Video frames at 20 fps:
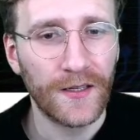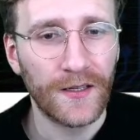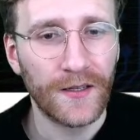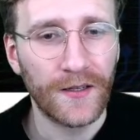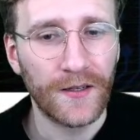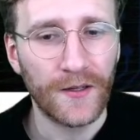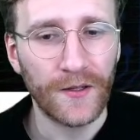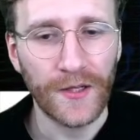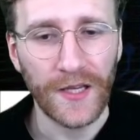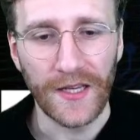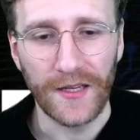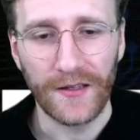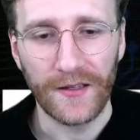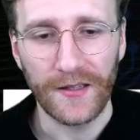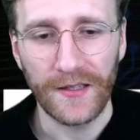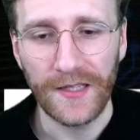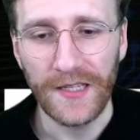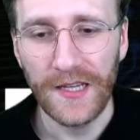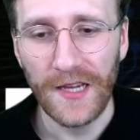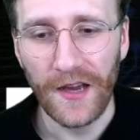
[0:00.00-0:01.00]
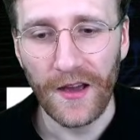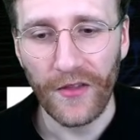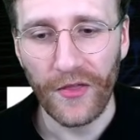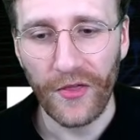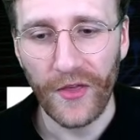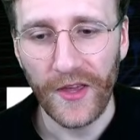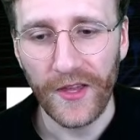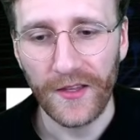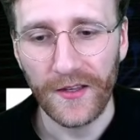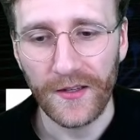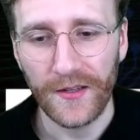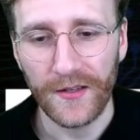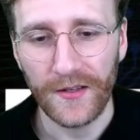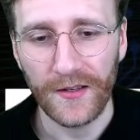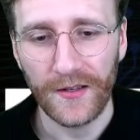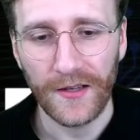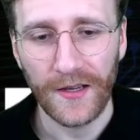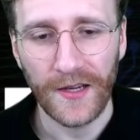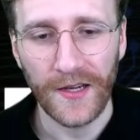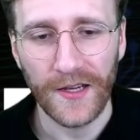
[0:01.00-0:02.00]
Okay, here I think
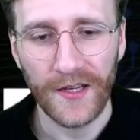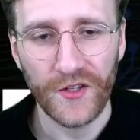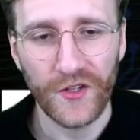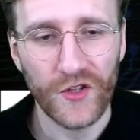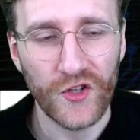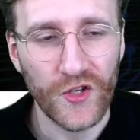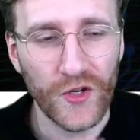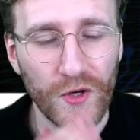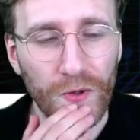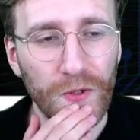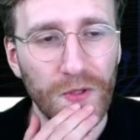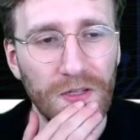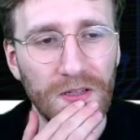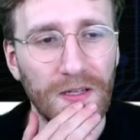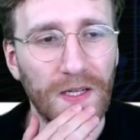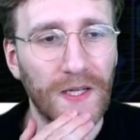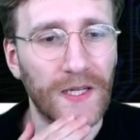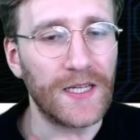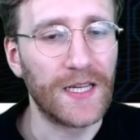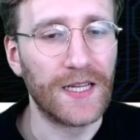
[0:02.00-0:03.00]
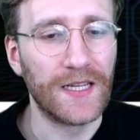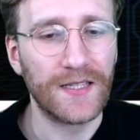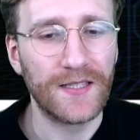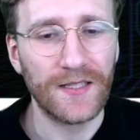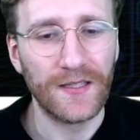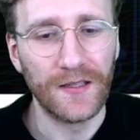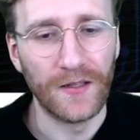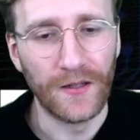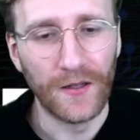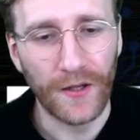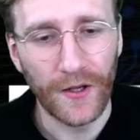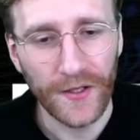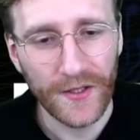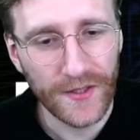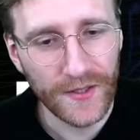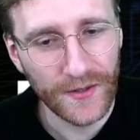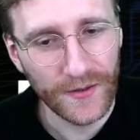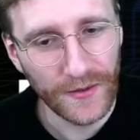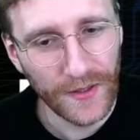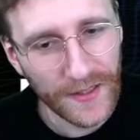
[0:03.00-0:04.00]
I showed Caius a loss.
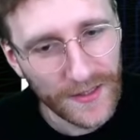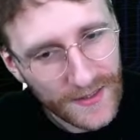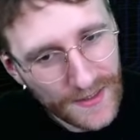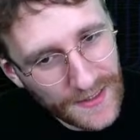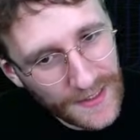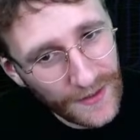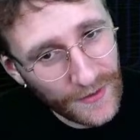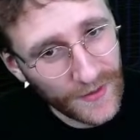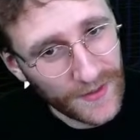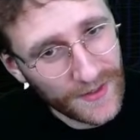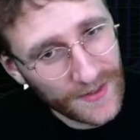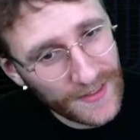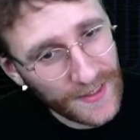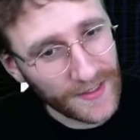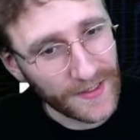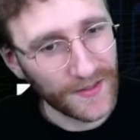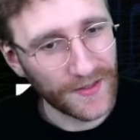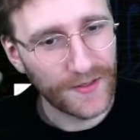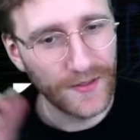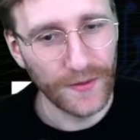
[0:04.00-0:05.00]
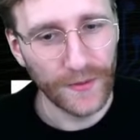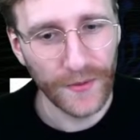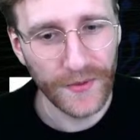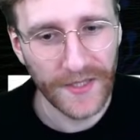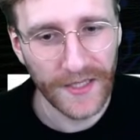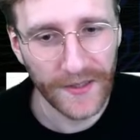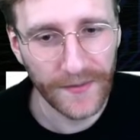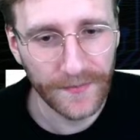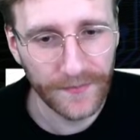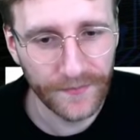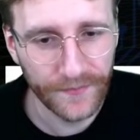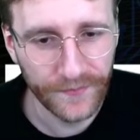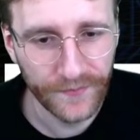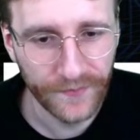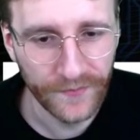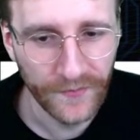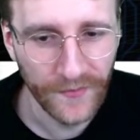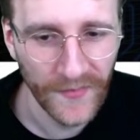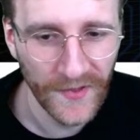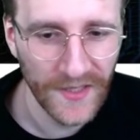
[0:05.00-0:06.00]
So let's see how this deck is losing.
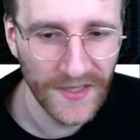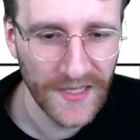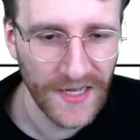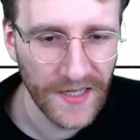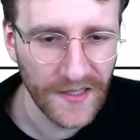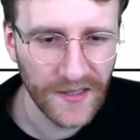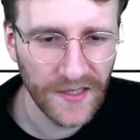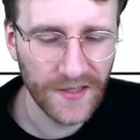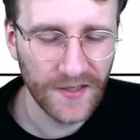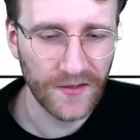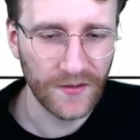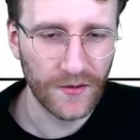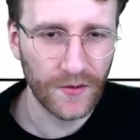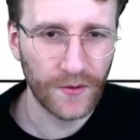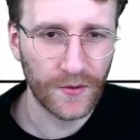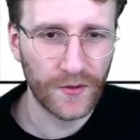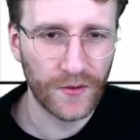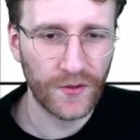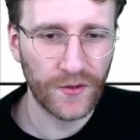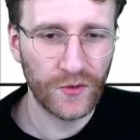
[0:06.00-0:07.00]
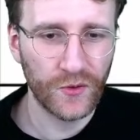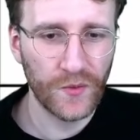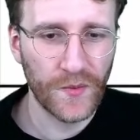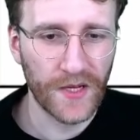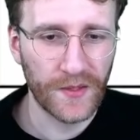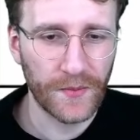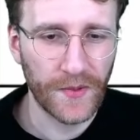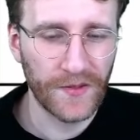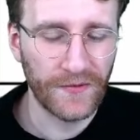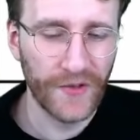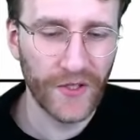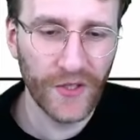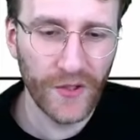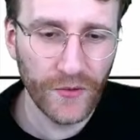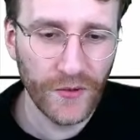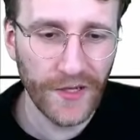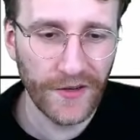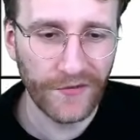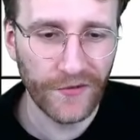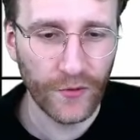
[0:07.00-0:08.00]
This hand doesn't look too bad, but if we
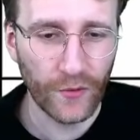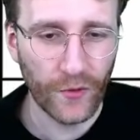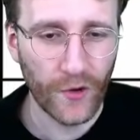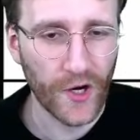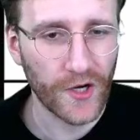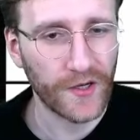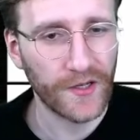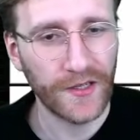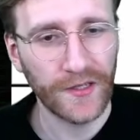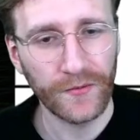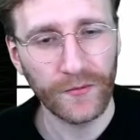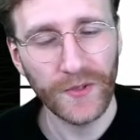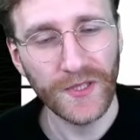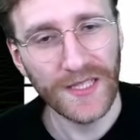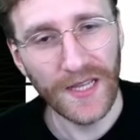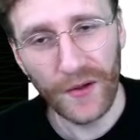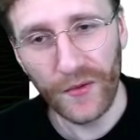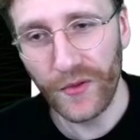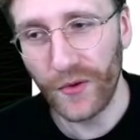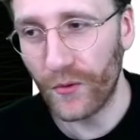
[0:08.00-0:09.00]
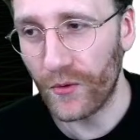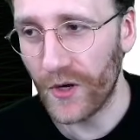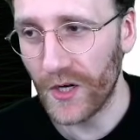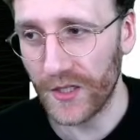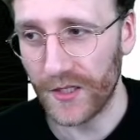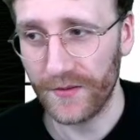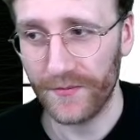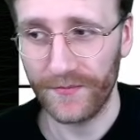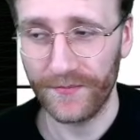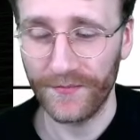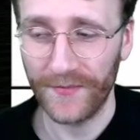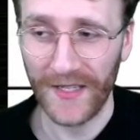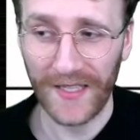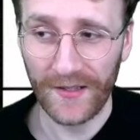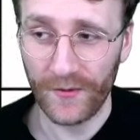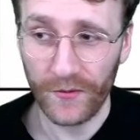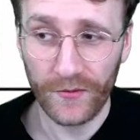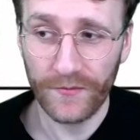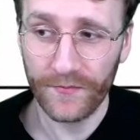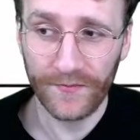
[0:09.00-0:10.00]
don't have the rock, and without the rock, like
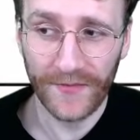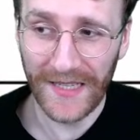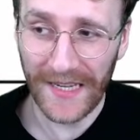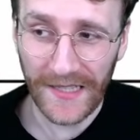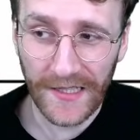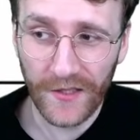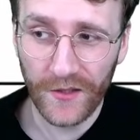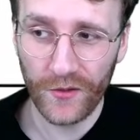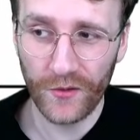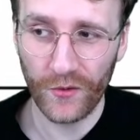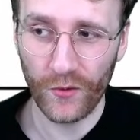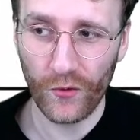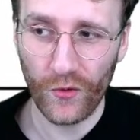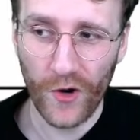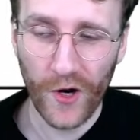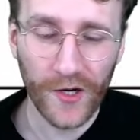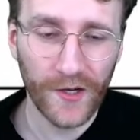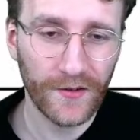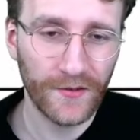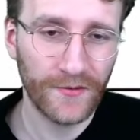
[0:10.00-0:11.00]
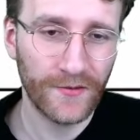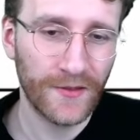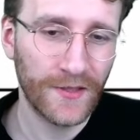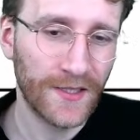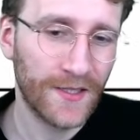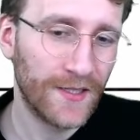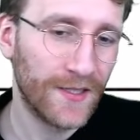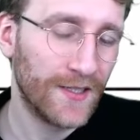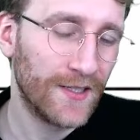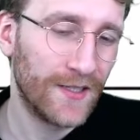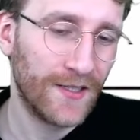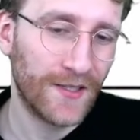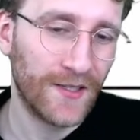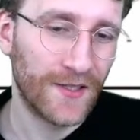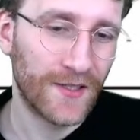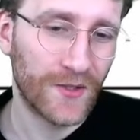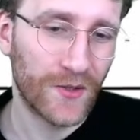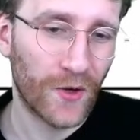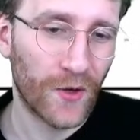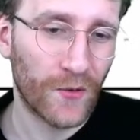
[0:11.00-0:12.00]
getting to the rock
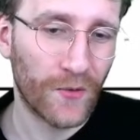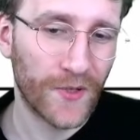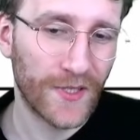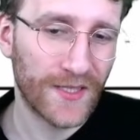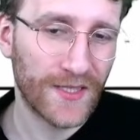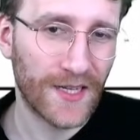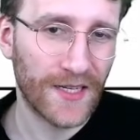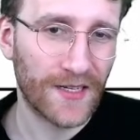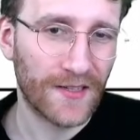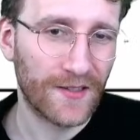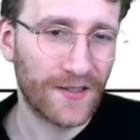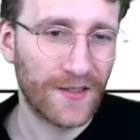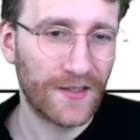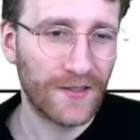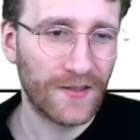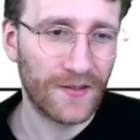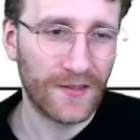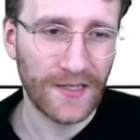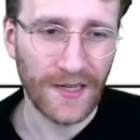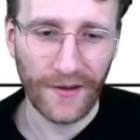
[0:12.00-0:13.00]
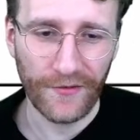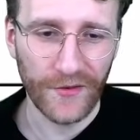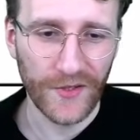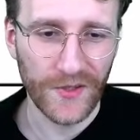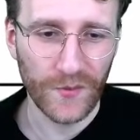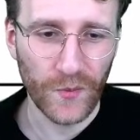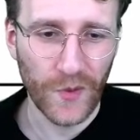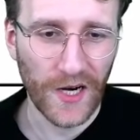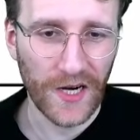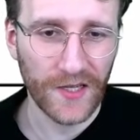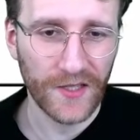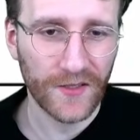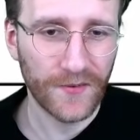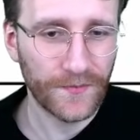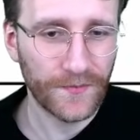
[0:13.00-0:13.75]
is always kind of toughest part.